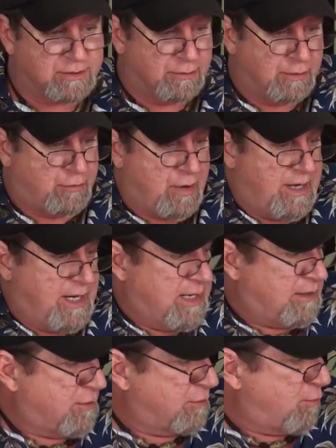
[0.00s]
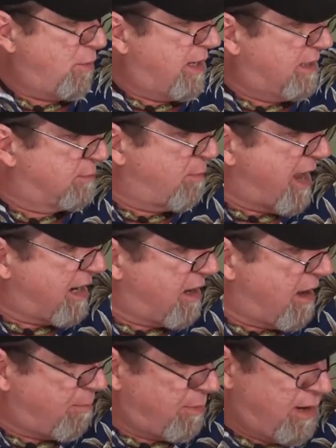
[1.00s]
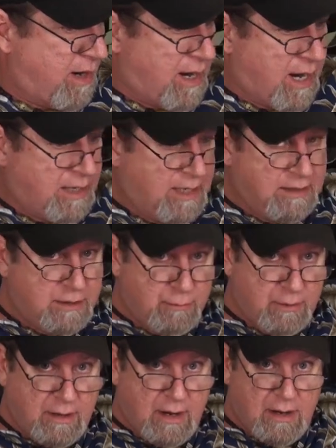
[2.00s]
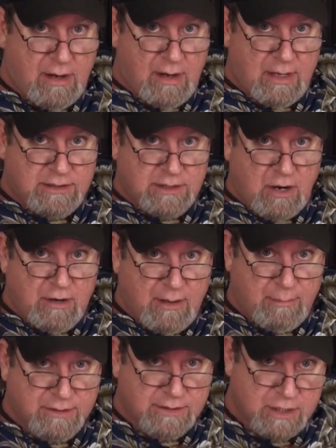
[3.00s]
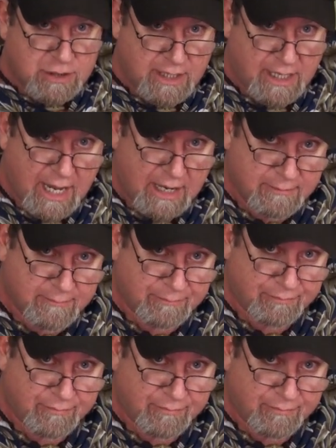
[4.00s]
So they're trying to get those wings back up and into a, a starting position again.